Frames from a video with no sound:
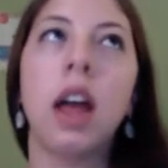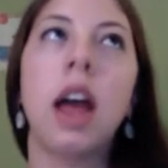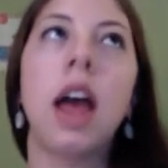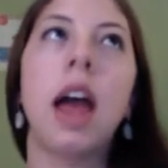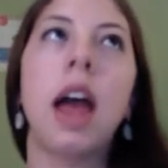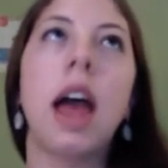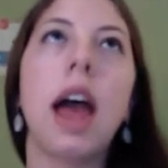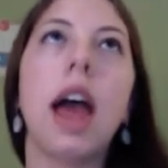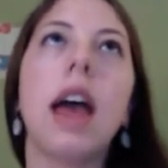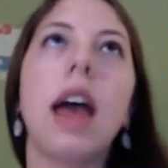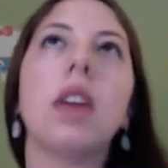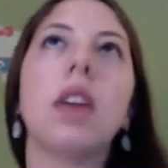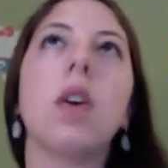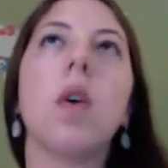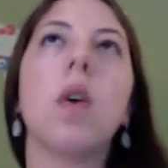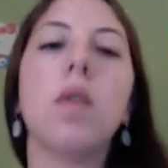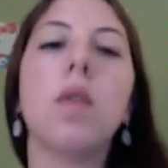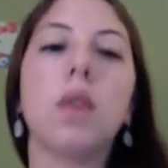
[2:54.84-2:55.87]
And
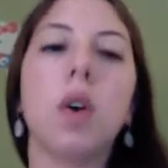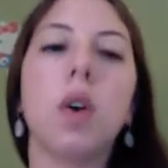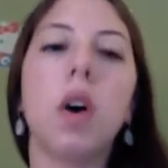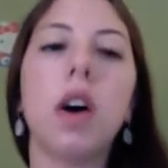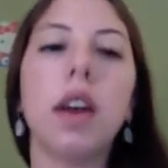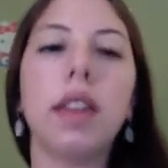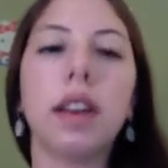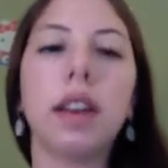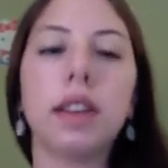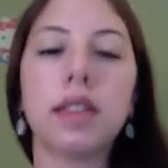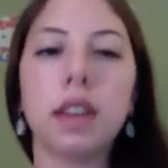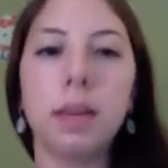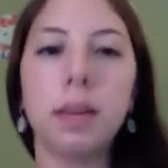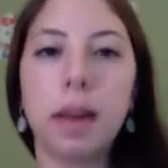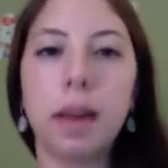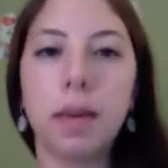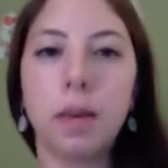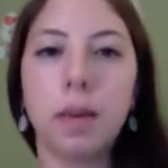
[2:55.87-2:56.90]
overall, I think it's going to
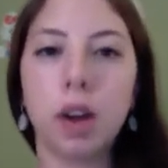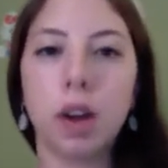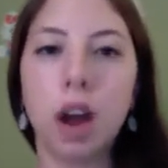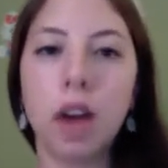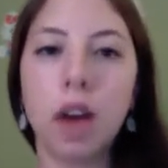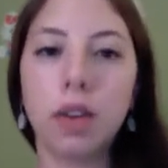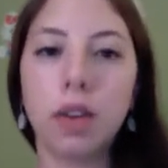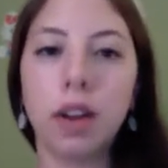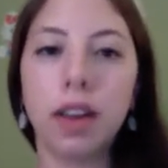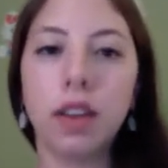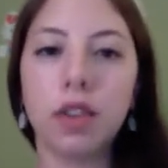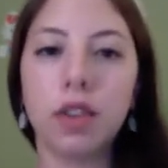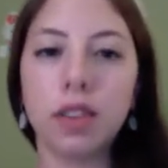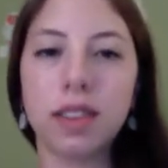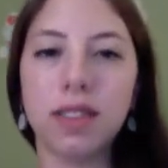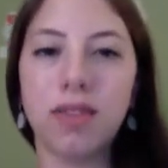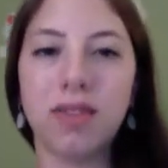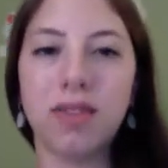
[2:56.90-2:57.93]
make recovery
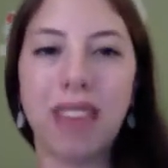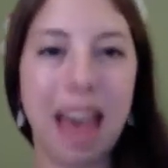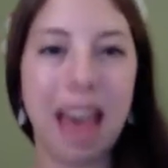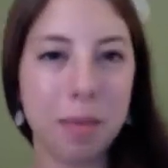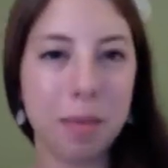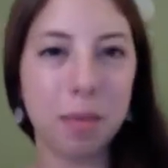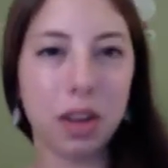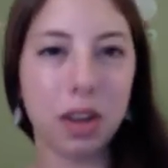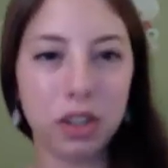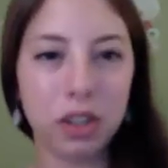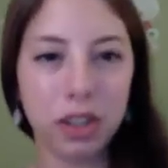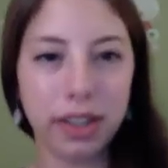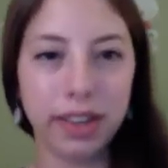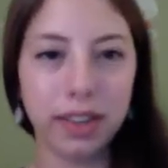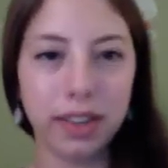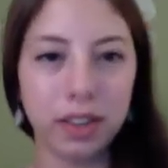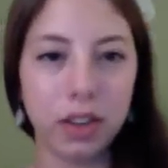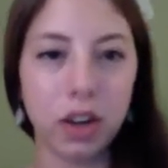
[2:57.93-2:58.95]
just that much
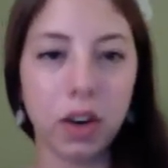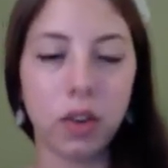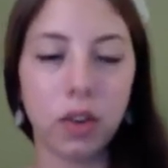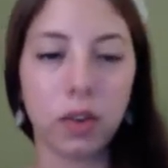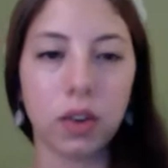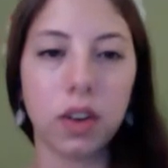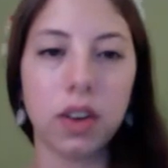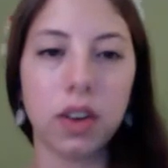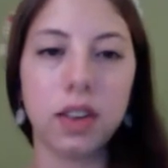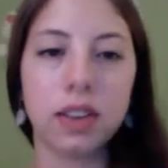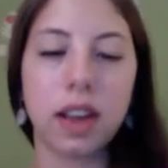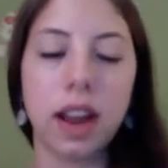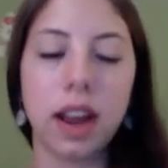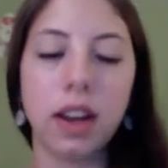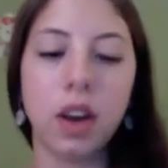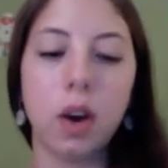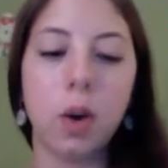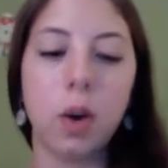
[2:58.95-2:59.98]
easier, because I
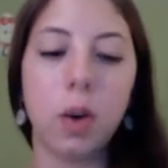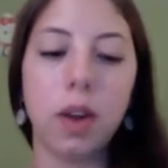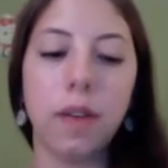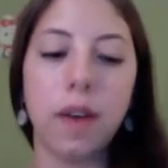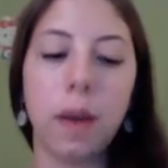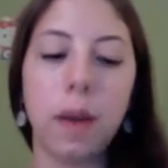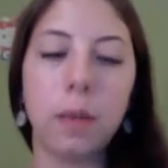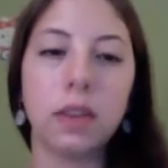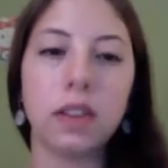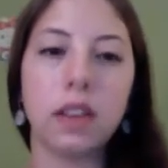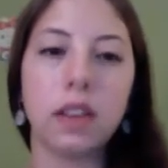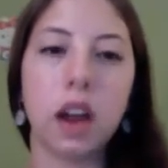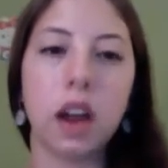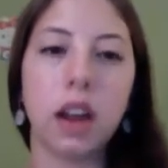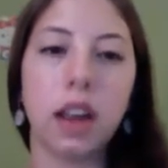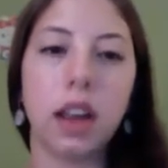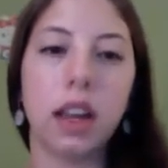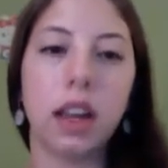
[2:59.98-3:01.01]
know if I was stuck
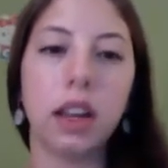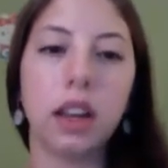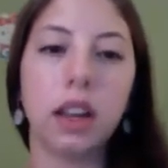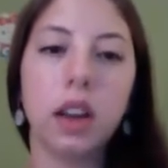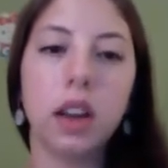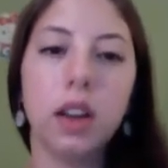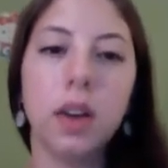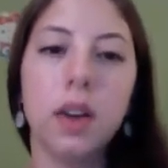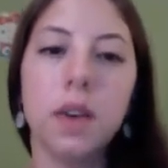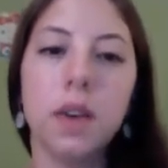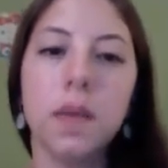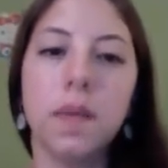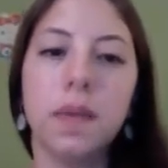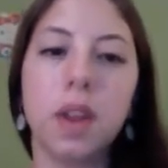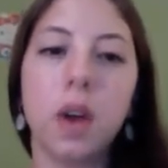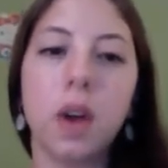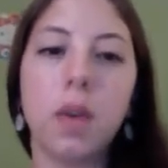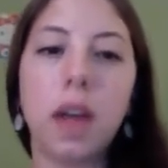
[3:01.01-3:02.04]
in
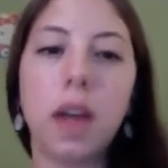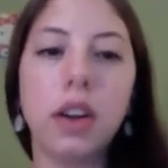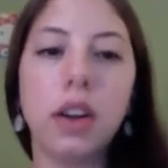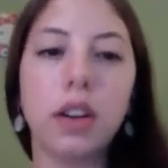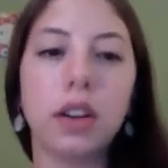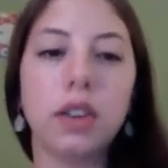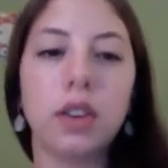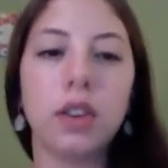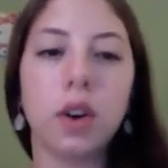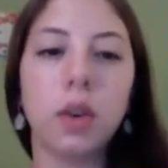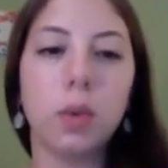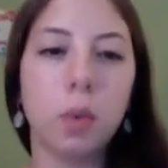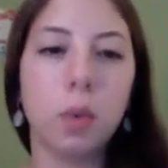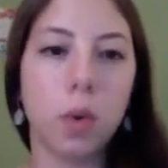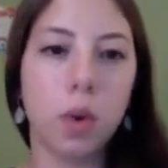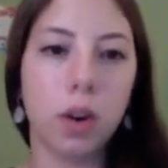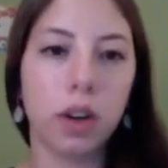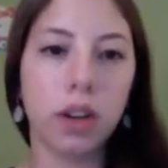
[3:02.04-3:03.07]
a regular adult
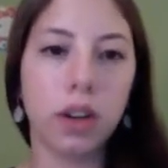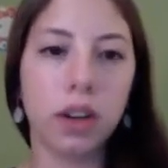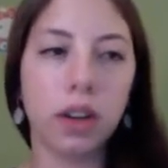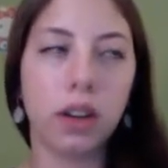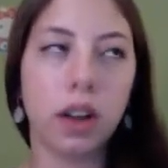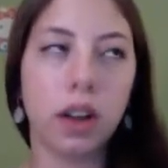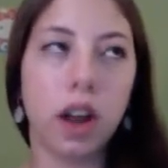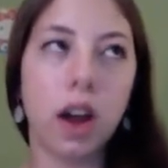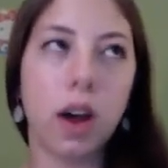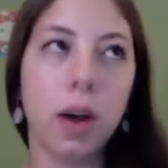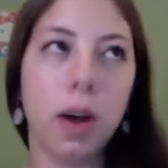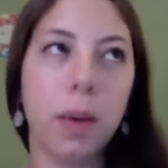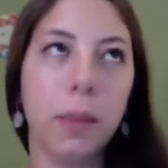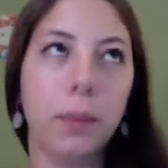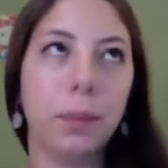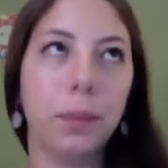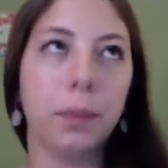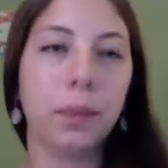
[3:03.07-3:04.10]
ward,
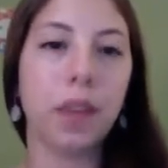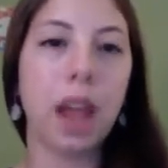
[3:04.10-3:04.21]
I would